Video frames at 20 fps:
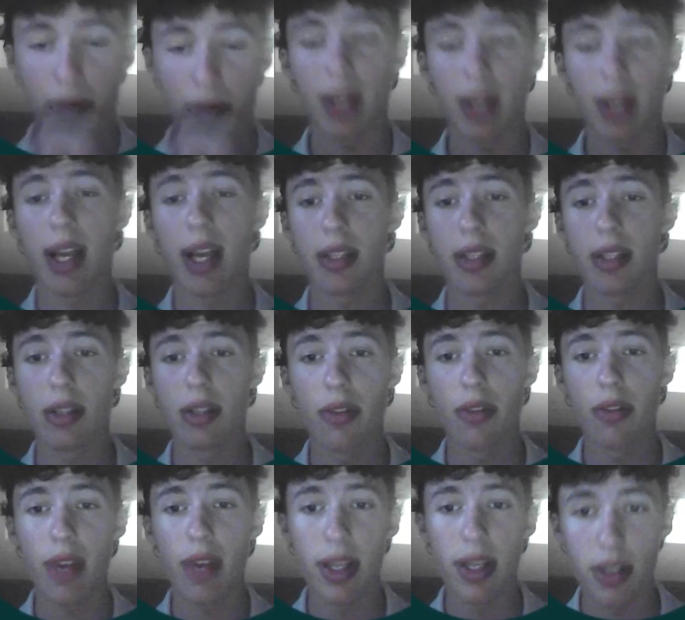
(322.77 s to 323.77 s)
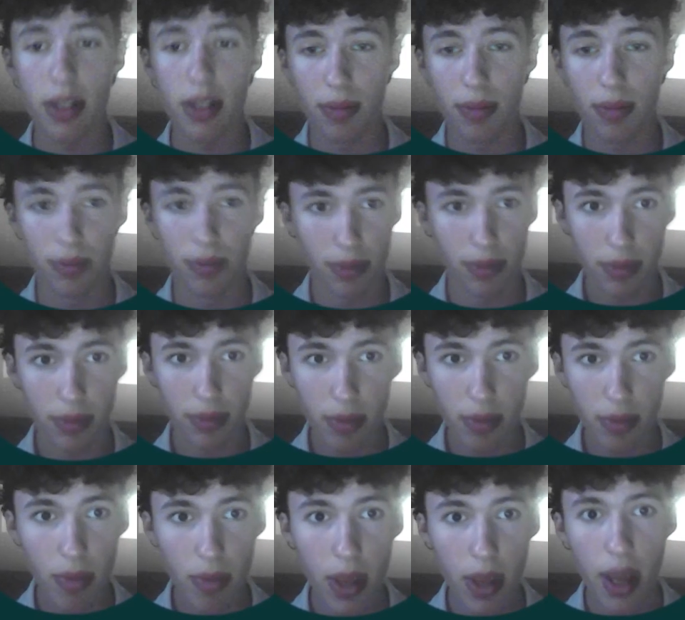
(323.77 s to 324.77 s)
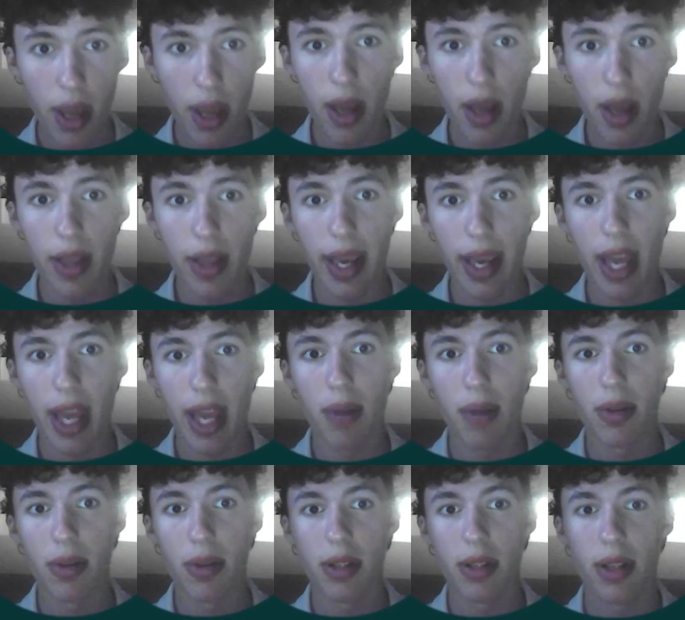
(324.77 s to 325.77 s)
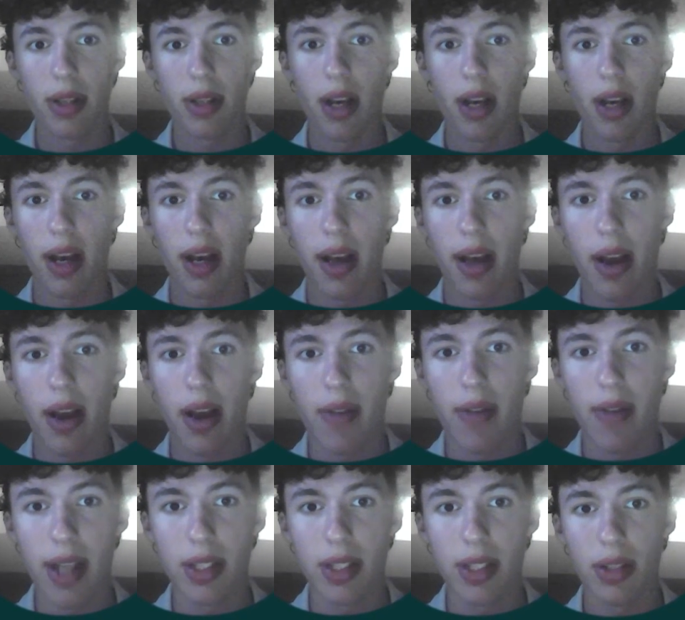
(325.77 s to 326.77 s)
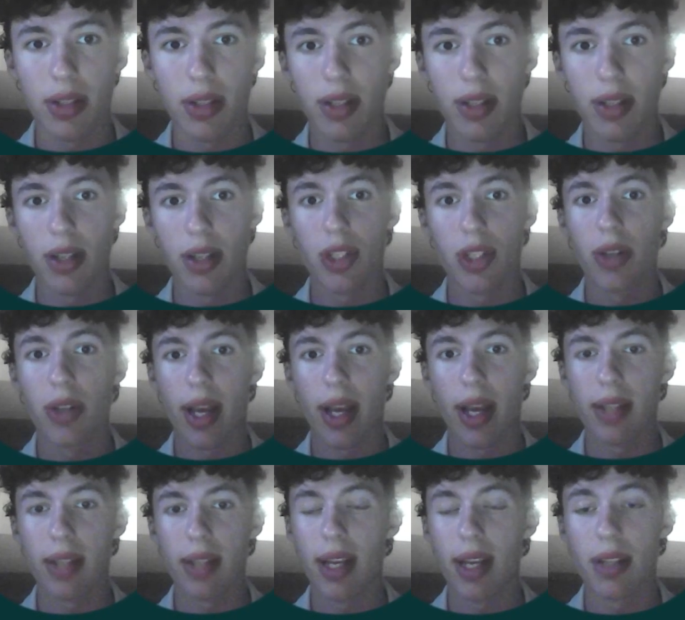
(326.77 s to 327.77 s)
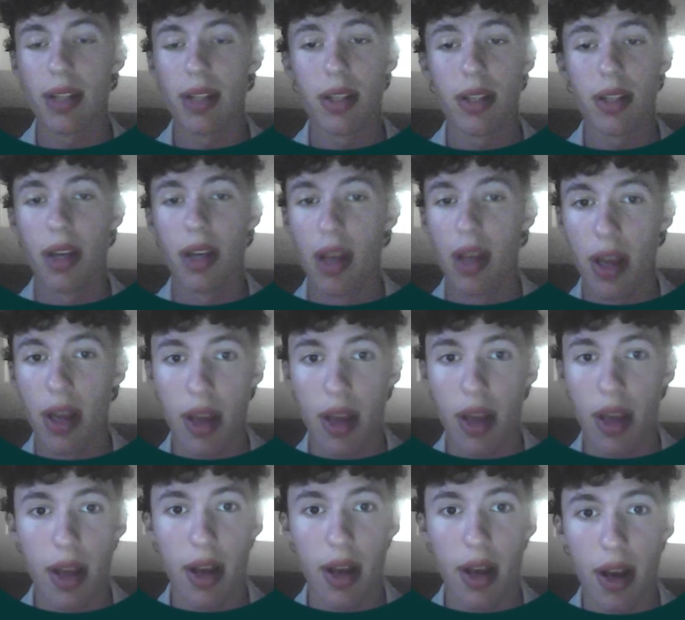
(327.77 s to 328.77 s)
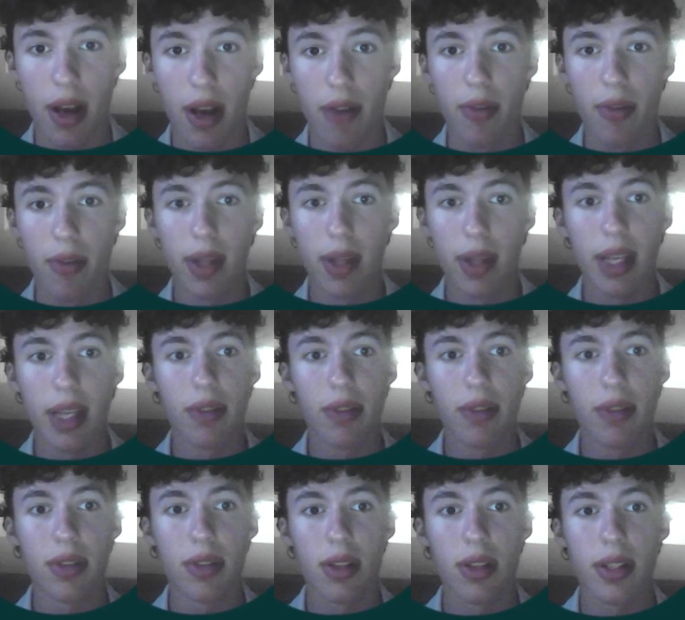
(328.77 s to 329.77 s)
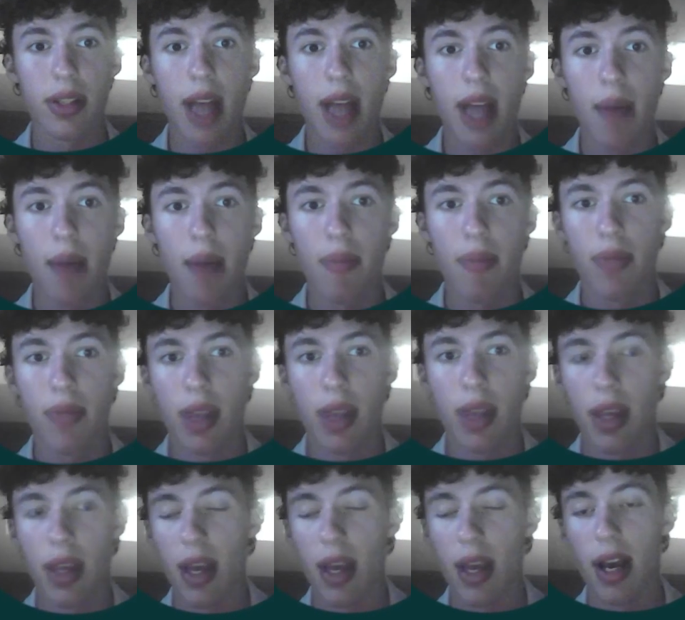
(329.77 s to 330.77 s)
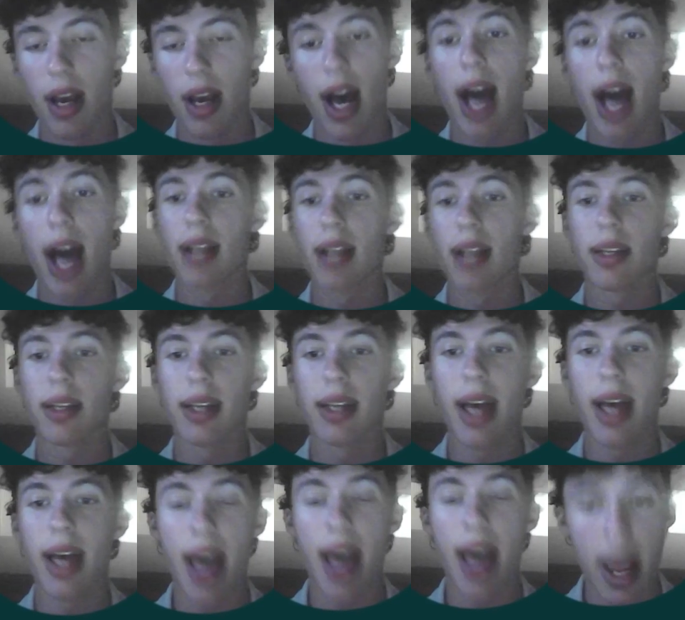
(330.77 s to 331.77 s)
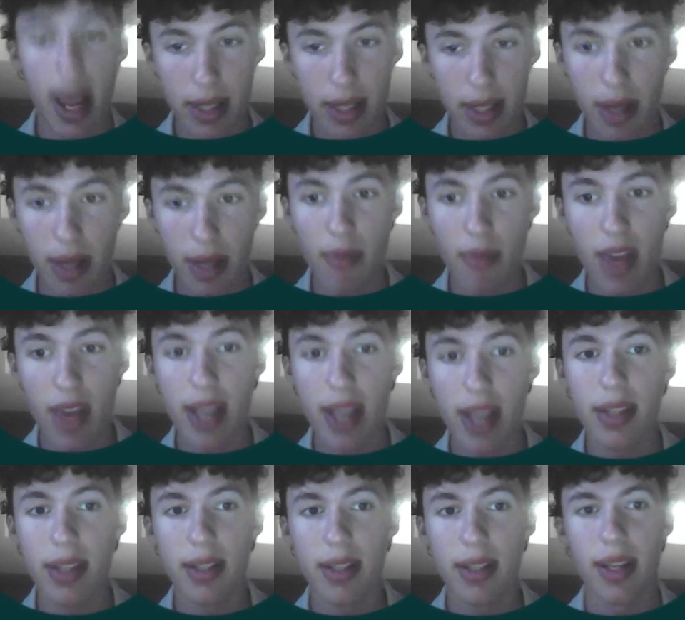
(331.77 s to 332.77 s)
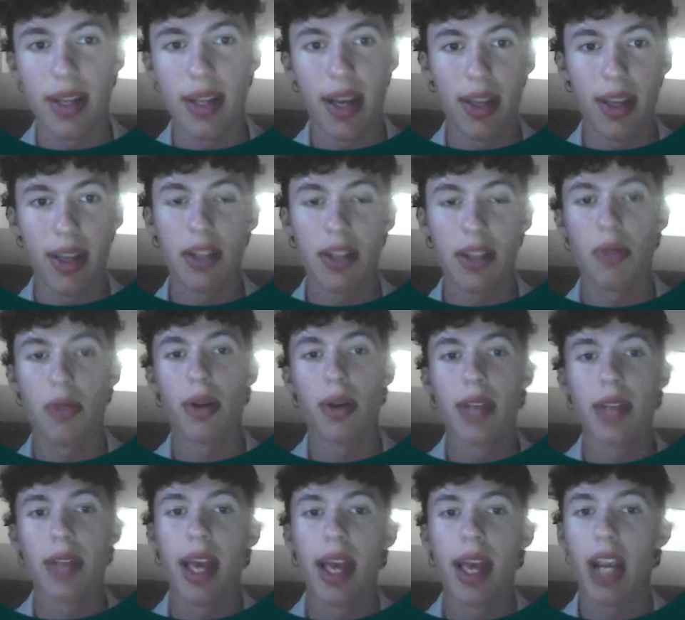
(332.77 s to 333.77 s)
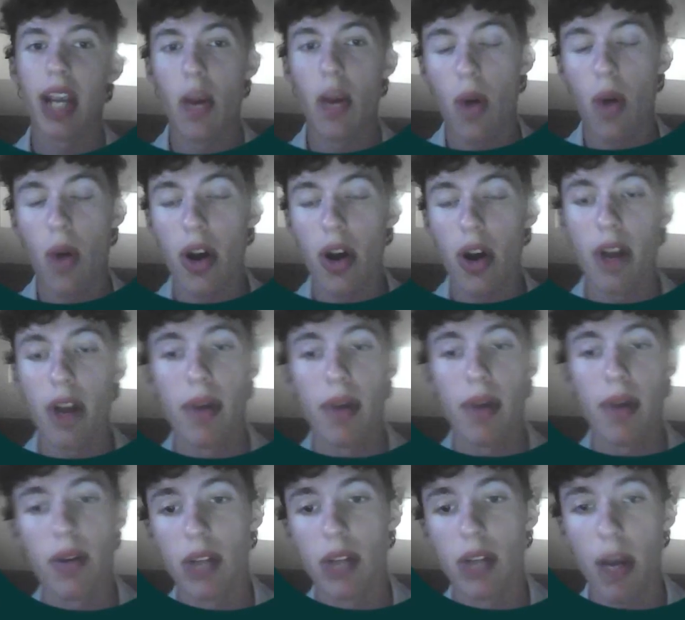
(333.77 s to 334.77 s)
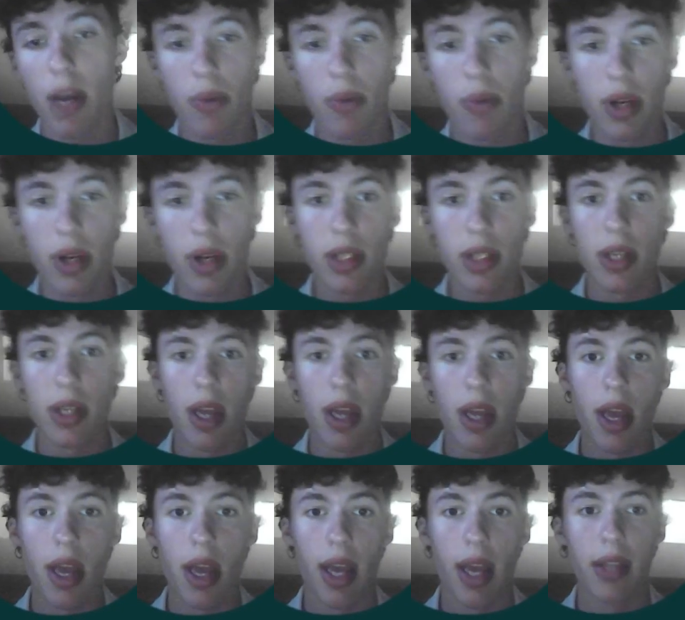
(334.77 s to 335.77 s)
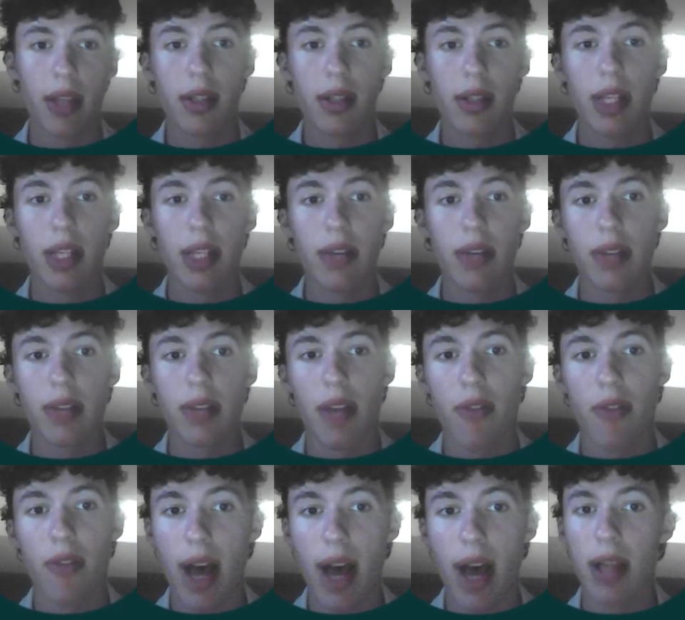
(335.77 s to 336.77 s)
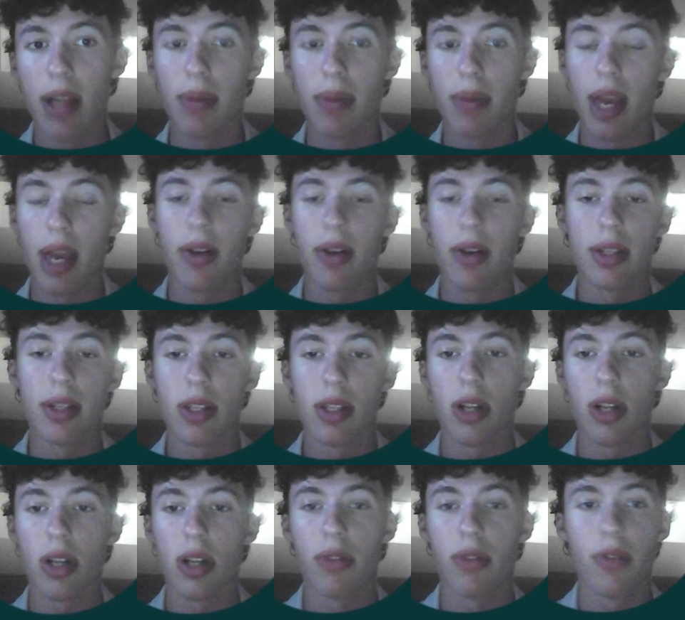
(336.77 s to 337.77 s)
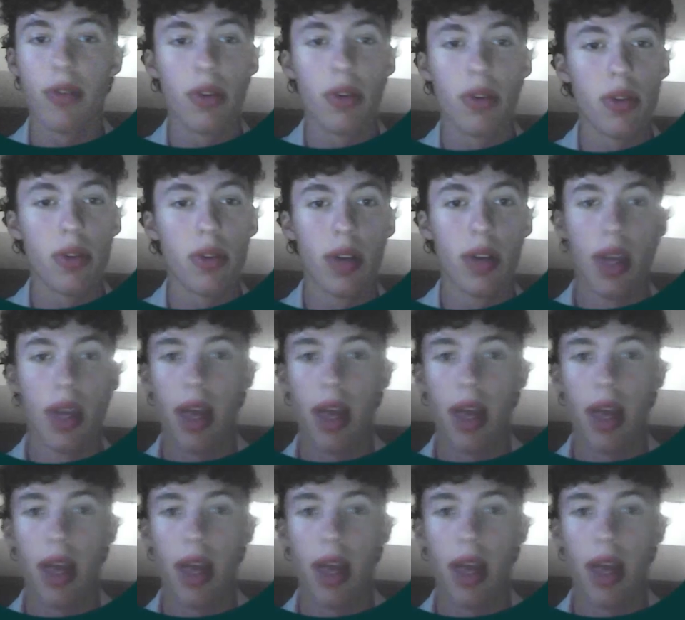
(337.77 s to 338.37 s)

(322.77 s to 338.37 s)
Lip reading: lastly, the veins, like animals, are vascular tissue that contains from the leaves to the stem. Xylem veins, I think it's the pronouns, carry water and minerals upwards into the leaves, and phylum carries dissolved food